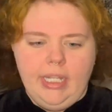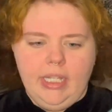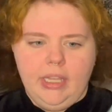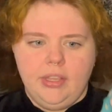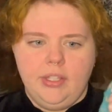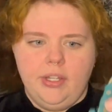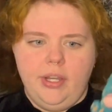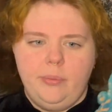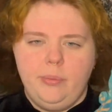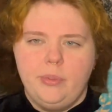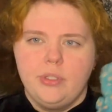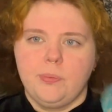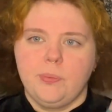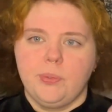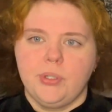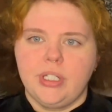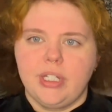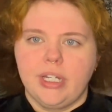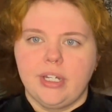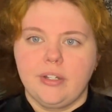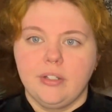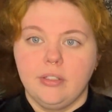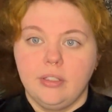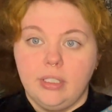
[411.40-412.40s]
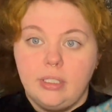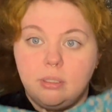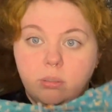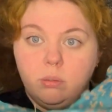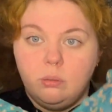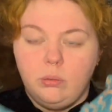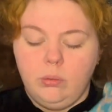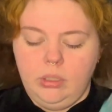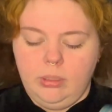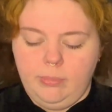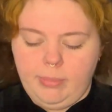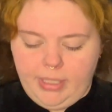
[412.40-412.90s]
thought was particularly
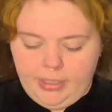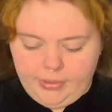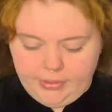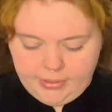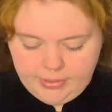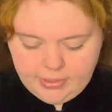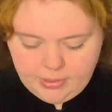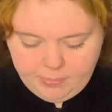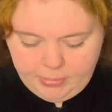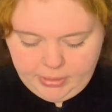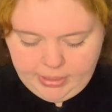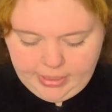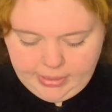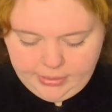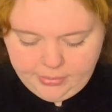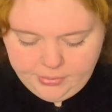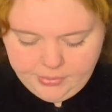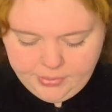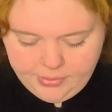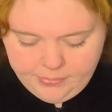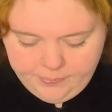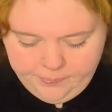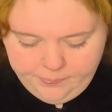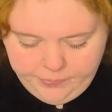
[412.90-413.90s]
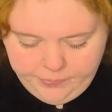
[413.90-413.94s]
cool about this blouse